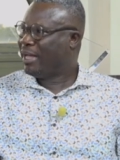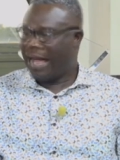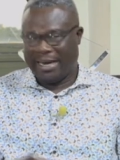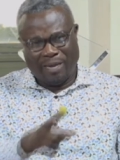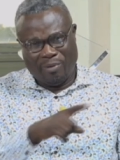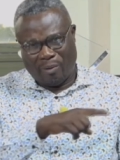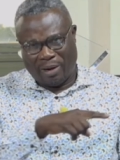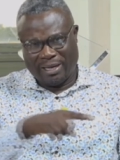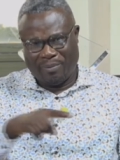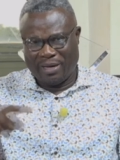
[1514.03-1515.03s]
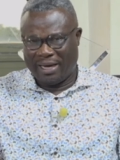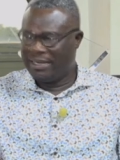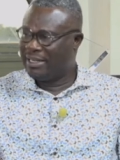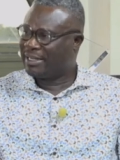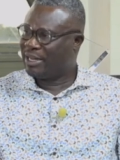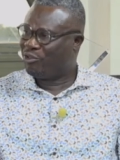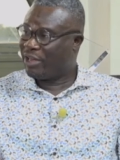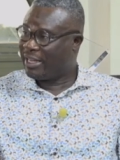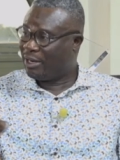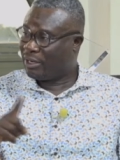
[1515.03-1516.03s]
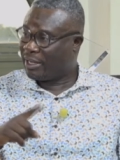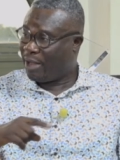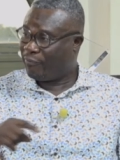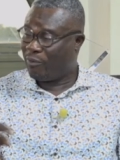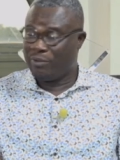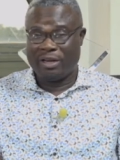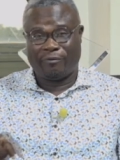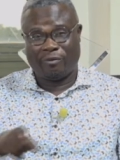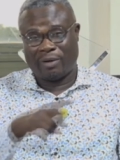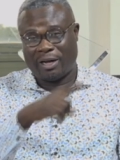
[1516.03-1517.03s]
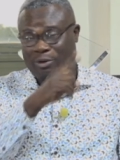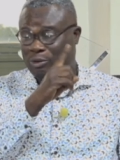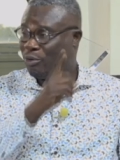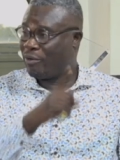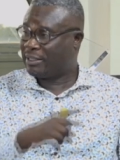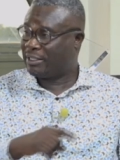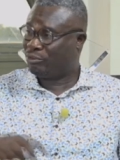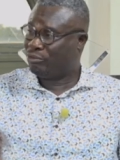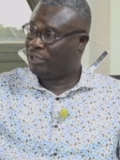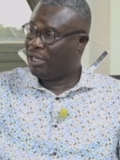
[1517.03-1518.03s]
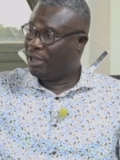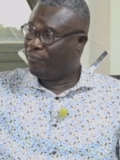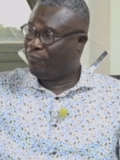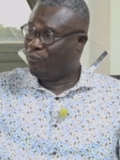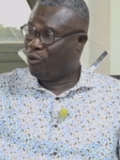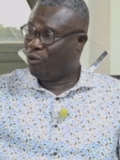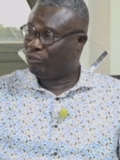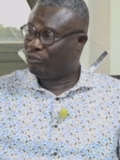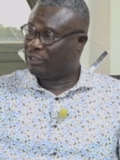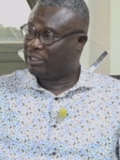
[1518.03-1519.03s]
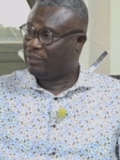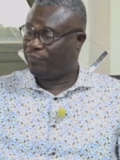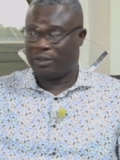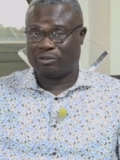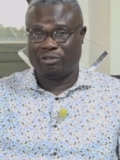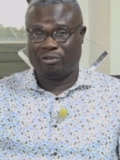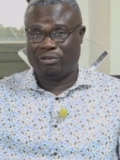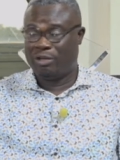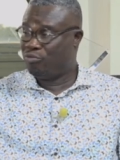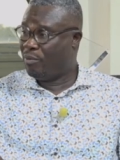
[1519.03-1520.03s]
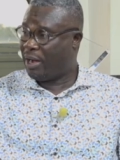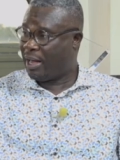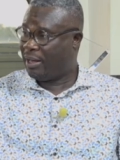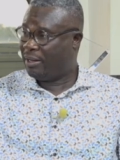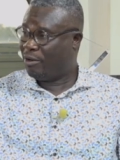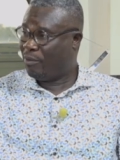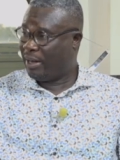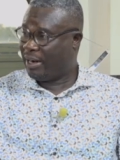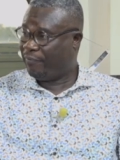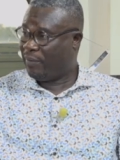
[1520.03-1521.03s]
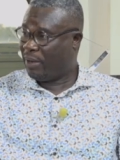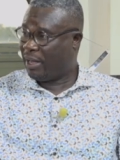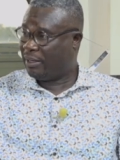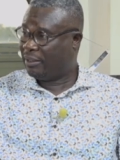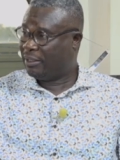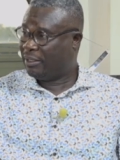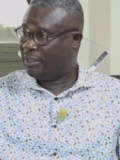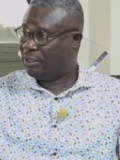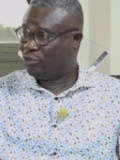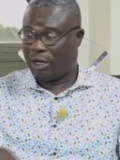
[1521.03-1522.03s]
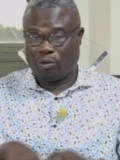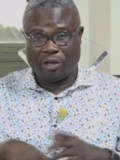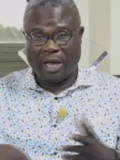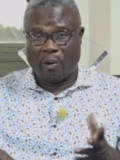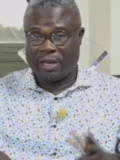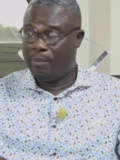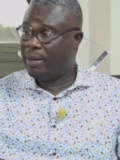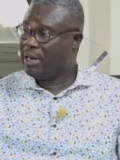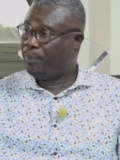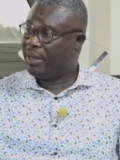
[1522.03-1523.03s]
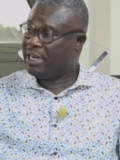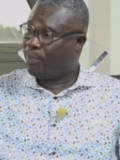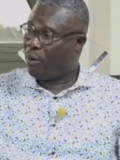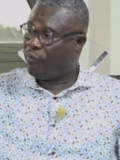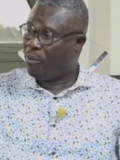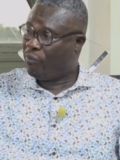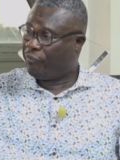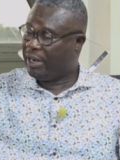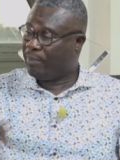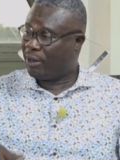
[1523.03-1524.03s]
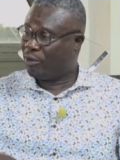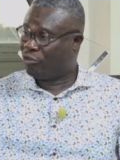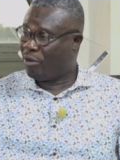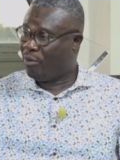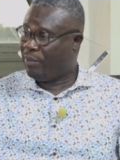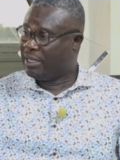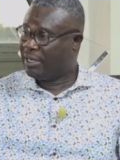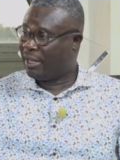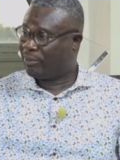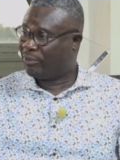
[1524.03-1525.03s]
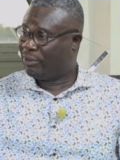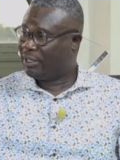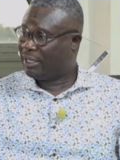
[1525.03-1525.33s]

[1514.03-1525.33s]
Adebia Wayebia in this country, I come from here, from cardiothoracic to a fuel to steel factory to the Jumha or Man F M H to Adoya or Yamani Panipo or Fomo Free Lebanon or Benino.